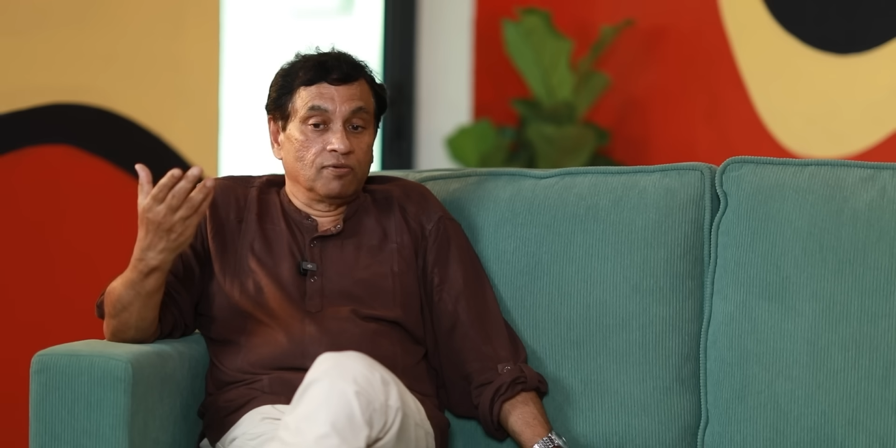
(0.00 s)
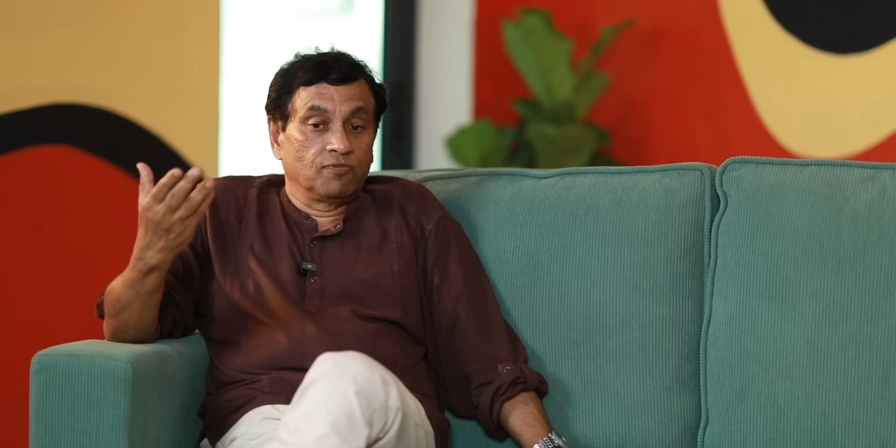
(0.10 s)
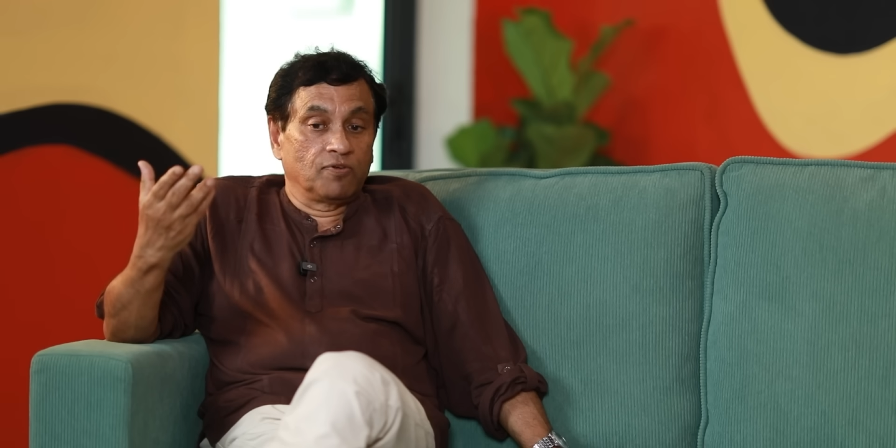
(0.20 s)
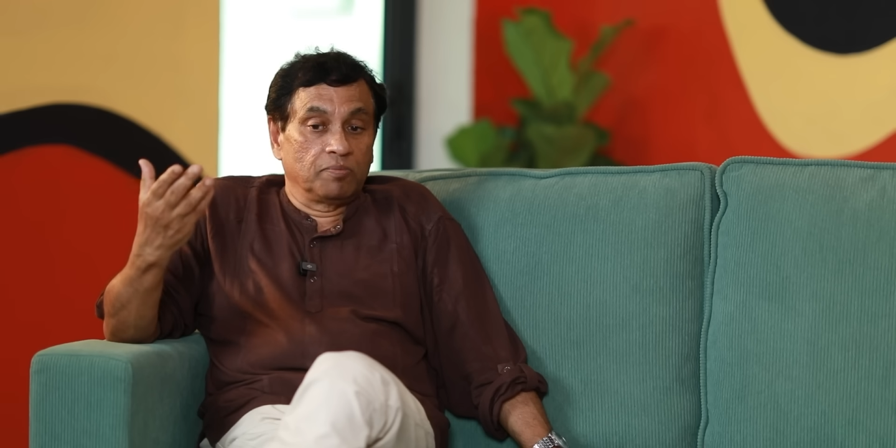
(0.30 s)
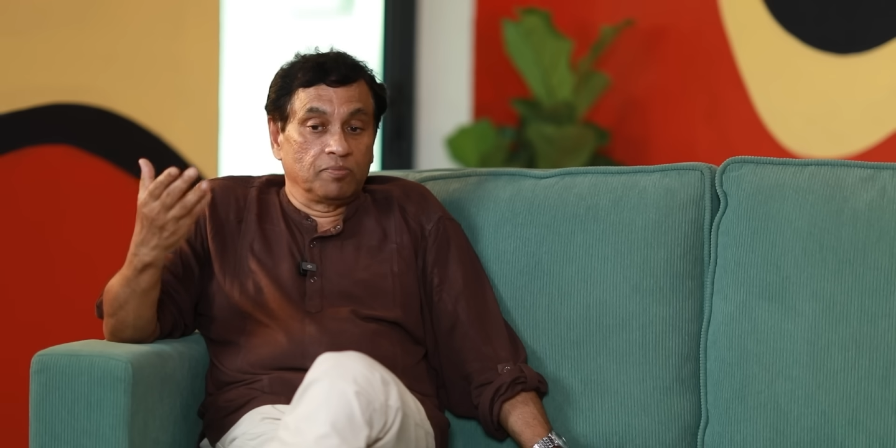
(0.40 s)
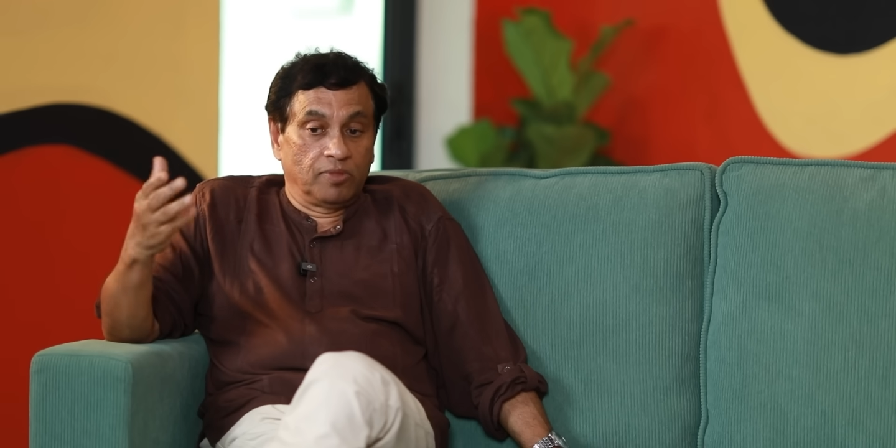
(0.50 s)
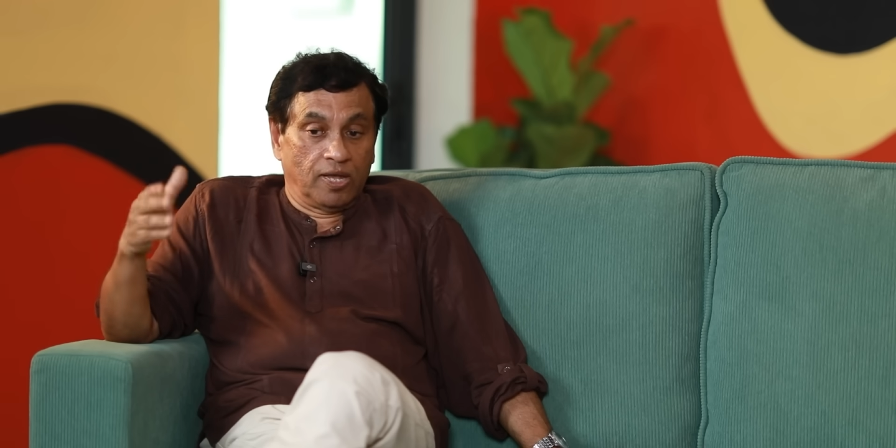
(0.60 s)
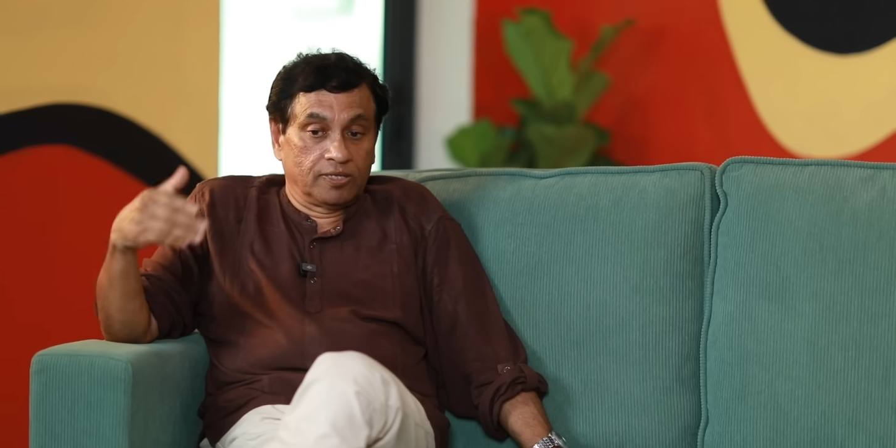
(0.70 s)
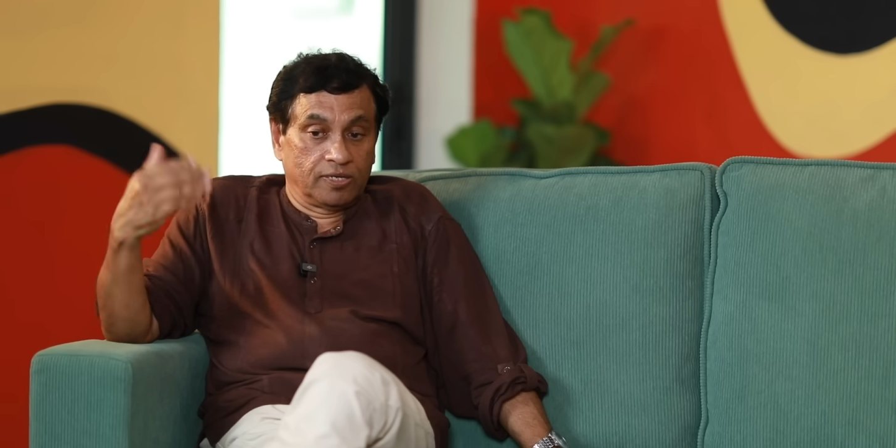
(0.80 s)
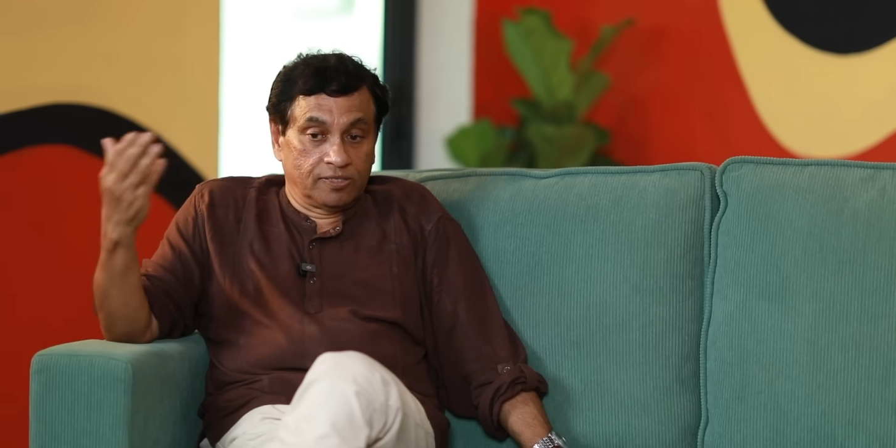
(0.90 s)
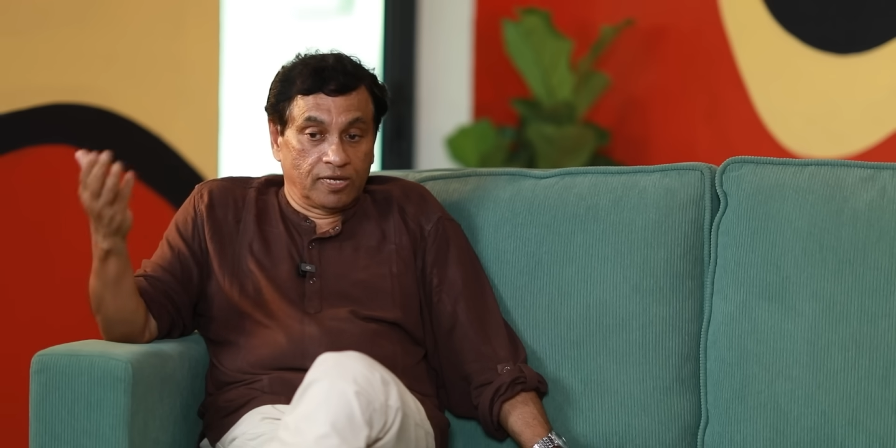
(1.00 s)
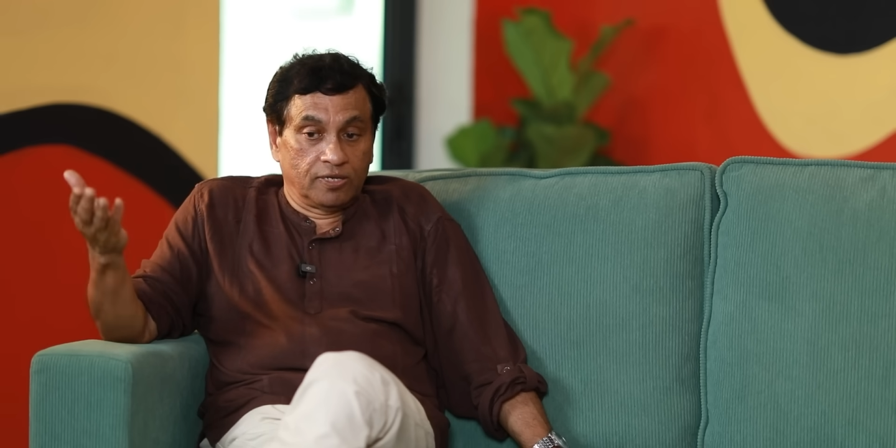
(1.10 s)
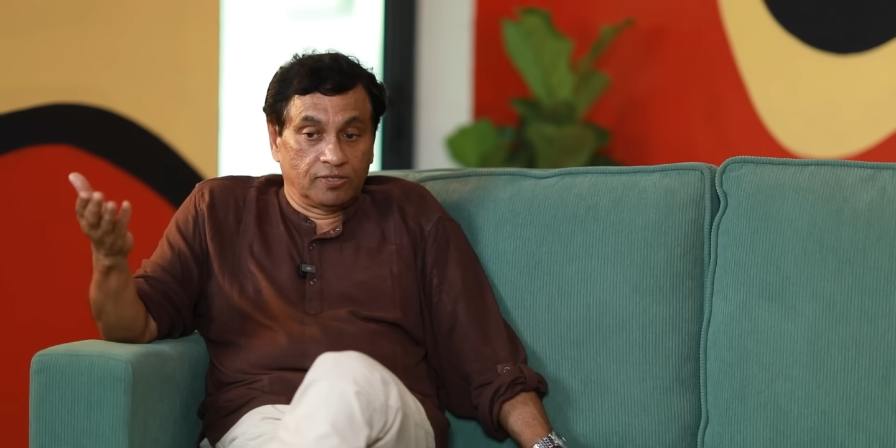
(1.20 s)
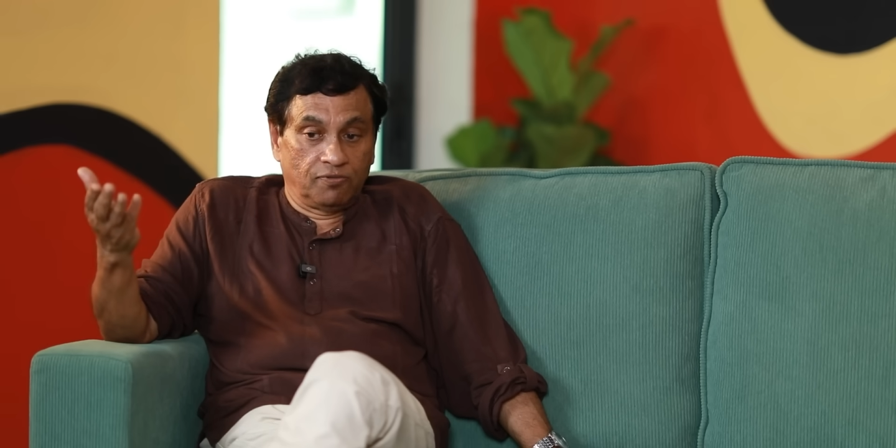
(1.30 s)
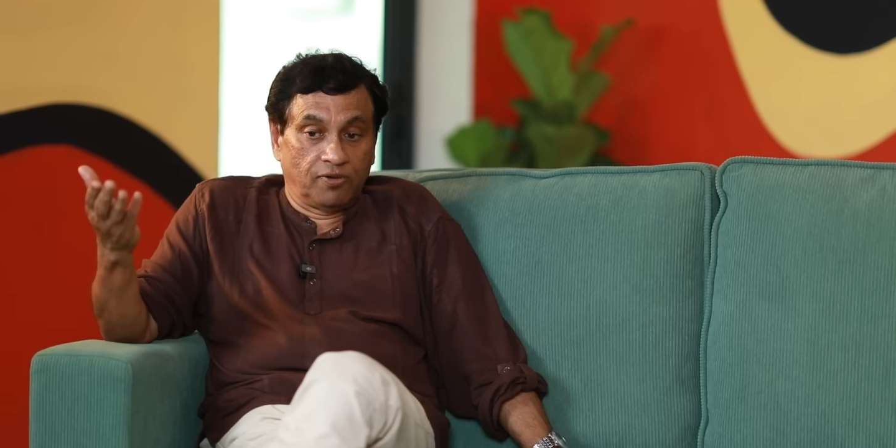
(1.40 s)
from the other side
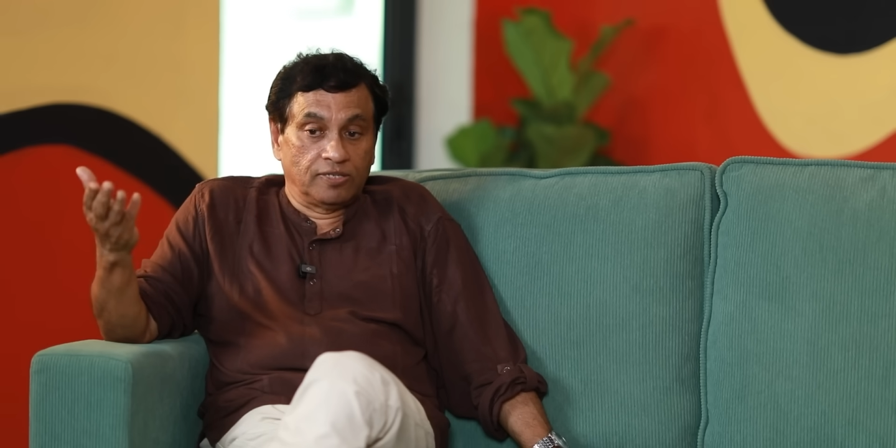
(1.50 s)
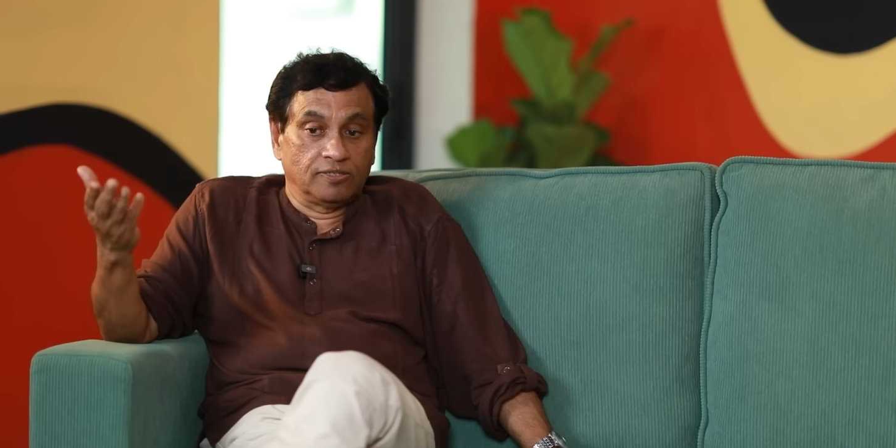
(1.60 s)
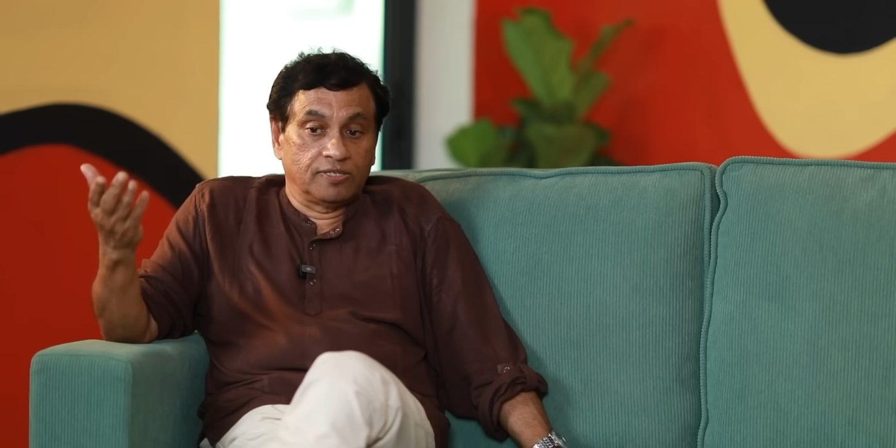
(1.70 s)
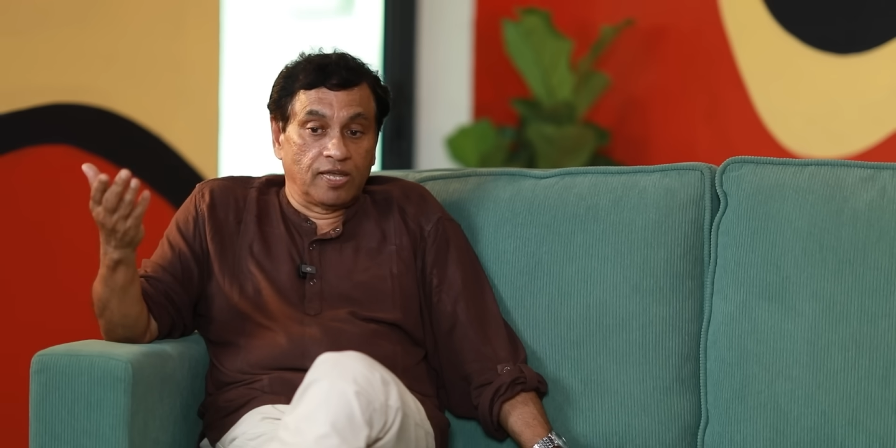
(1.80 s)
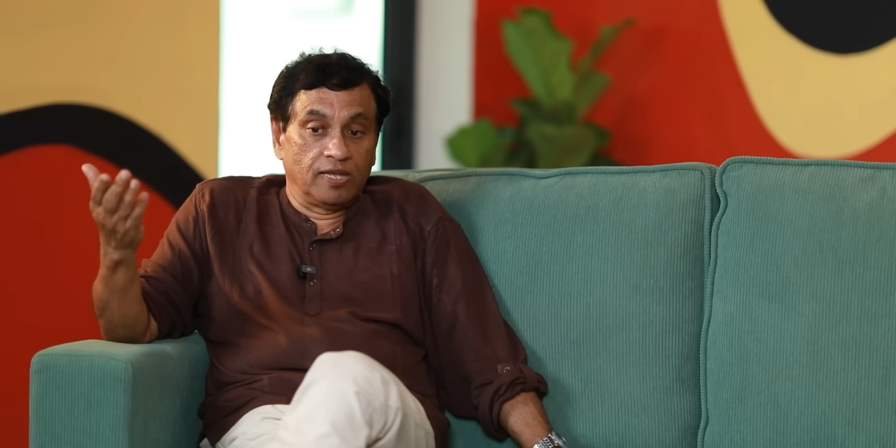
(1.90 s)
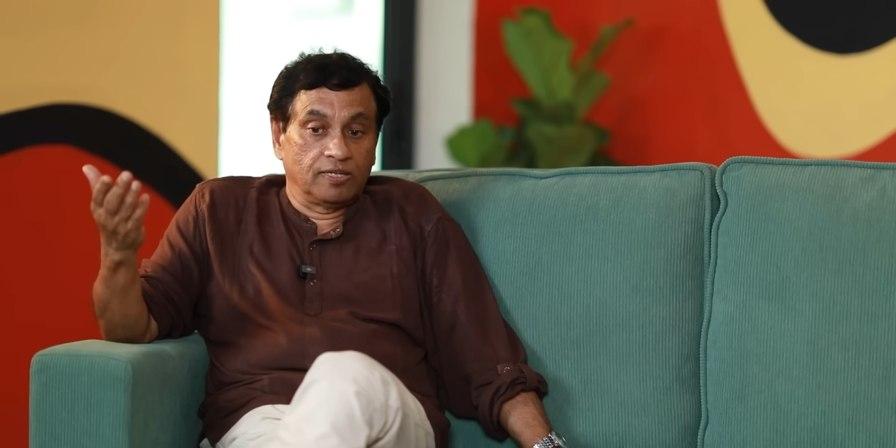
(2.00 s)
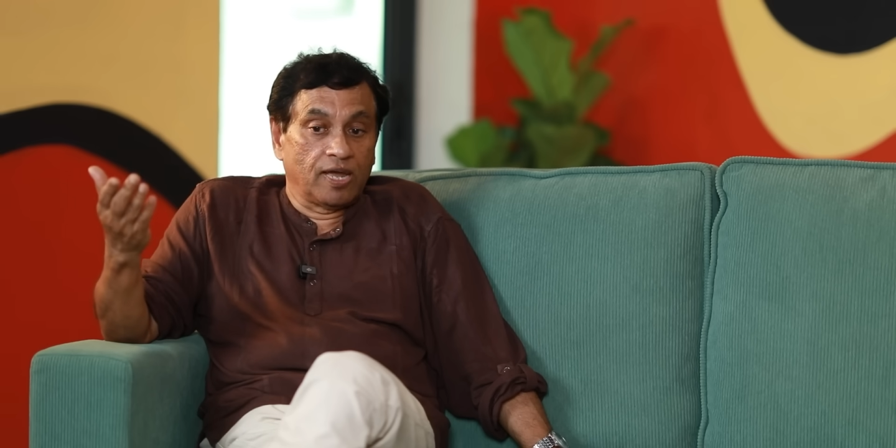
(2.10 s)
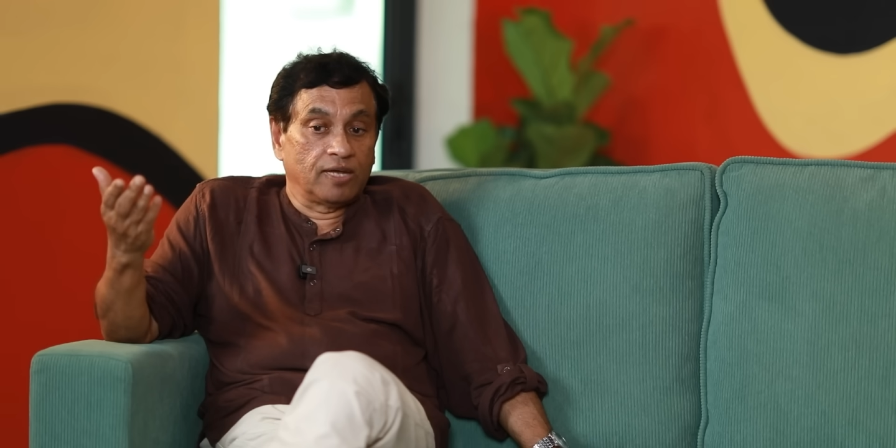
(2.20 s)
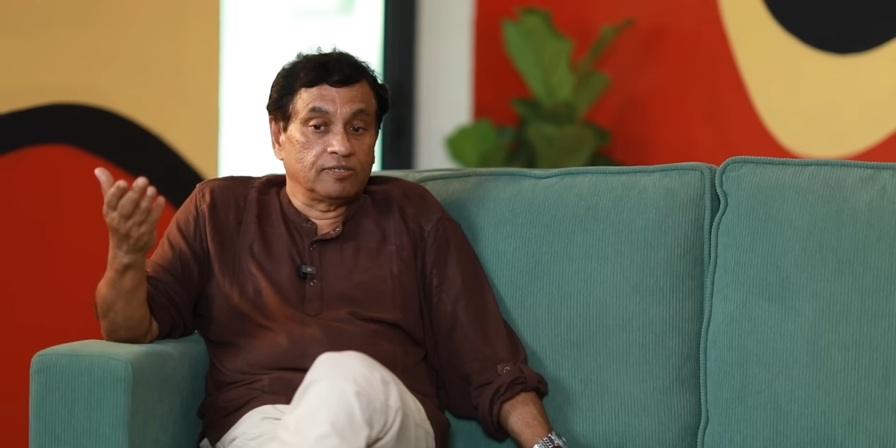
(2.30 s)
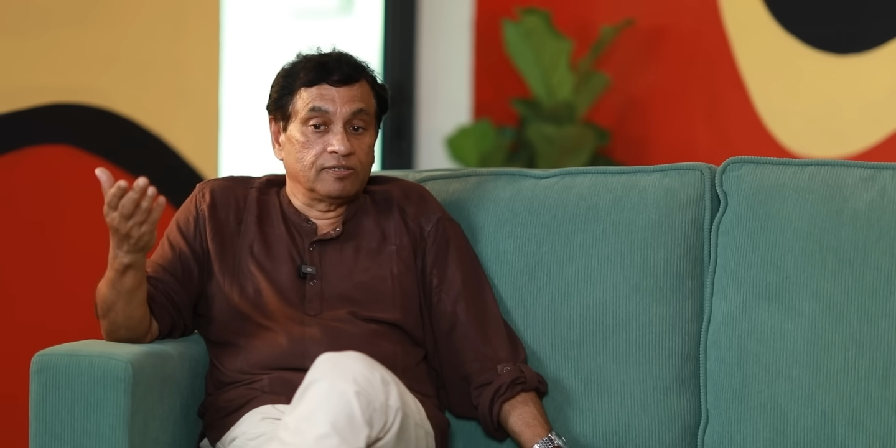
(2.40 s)
of the fence saying that,